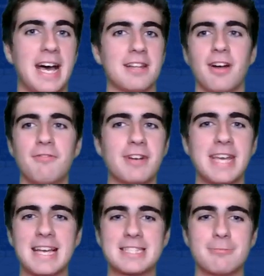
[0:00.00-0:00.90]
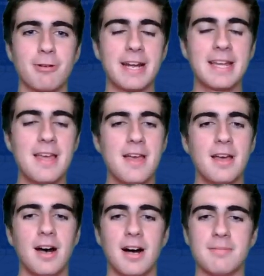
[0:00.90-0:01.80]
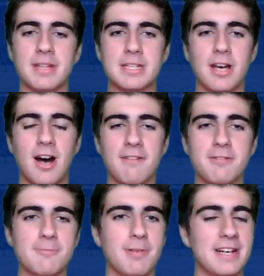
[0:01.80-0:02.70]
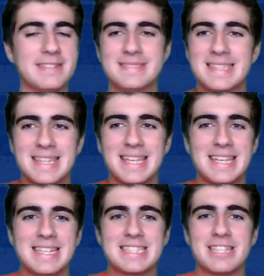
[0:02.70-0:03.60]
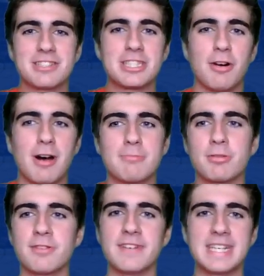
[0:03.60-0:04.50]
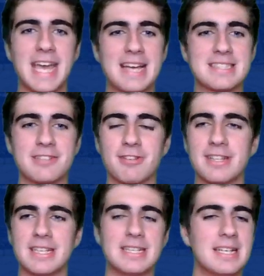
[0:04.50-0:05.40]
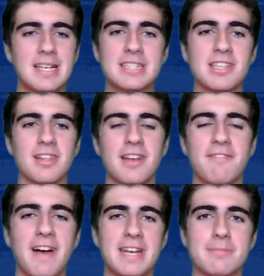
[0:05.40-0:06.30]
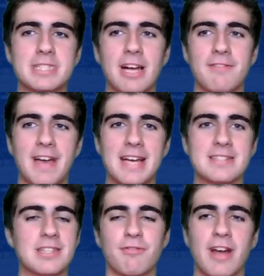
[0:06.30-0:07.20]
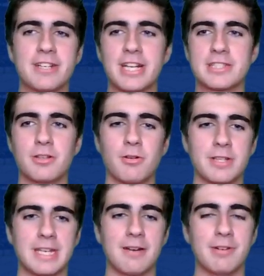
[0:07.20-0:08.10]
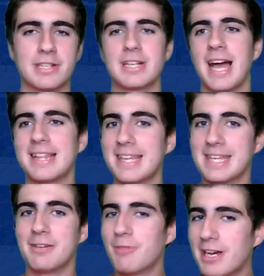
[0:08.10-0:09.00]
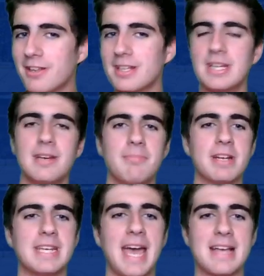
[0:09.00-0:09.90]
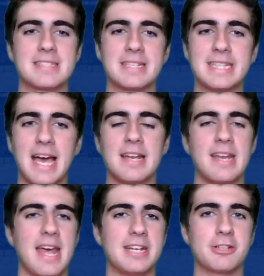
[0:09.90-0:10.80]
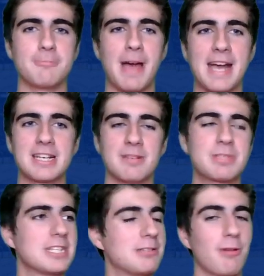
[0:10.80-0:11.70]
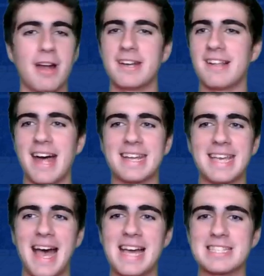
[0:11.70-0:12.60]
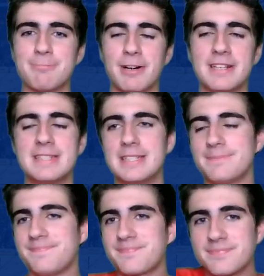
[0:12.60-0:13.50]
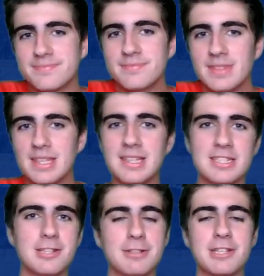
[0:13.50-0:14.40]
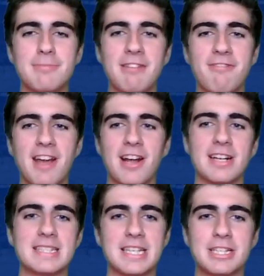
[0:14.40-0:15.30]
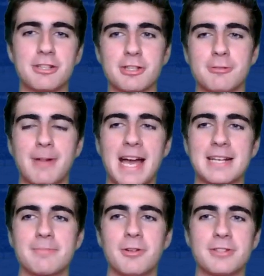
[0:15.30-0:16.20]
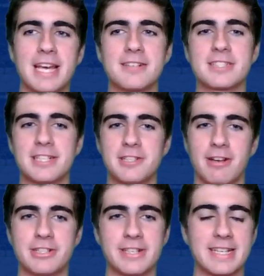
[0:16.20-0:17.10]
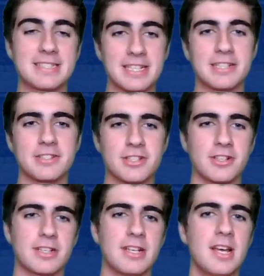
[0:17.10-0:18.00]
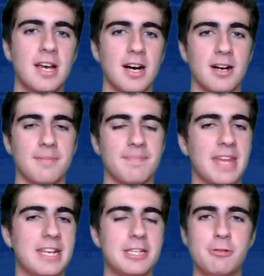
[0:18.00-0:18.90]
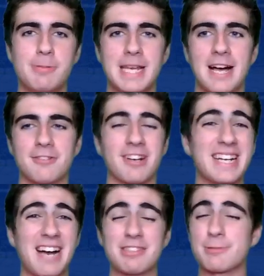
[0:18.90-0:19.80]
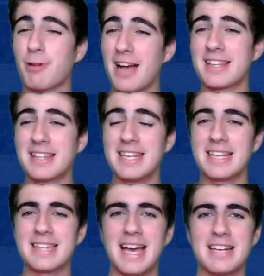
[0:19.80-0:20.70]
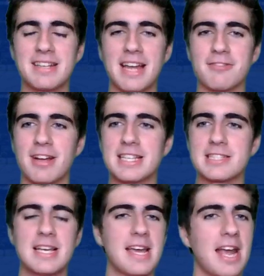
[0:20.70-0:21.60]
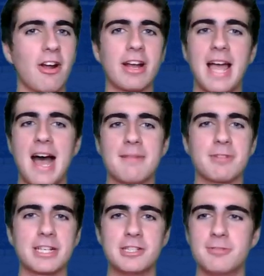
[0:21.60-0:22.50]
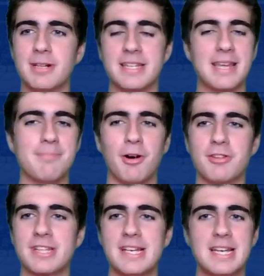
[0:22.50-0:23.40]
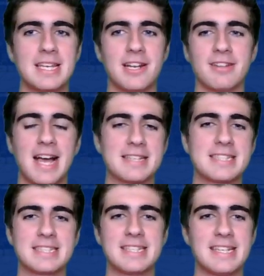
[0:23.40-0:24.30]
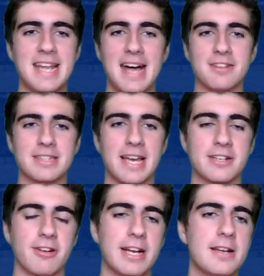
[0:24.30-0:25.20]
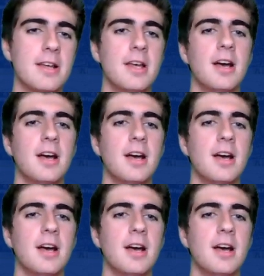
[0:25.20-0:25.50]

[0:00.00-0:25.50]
I love what he has to bring to offer, but he's still so unproven. He hasn't really solidified himself as the franchise goalie yet, which I think he will, but he hasn't yet. And your backups, you're running a lot of guys, but to be fair, your backup goaltender situation is a concern. And UPL right now is probably leading that race. Eric Comrie too, but they both, last season did not look that great.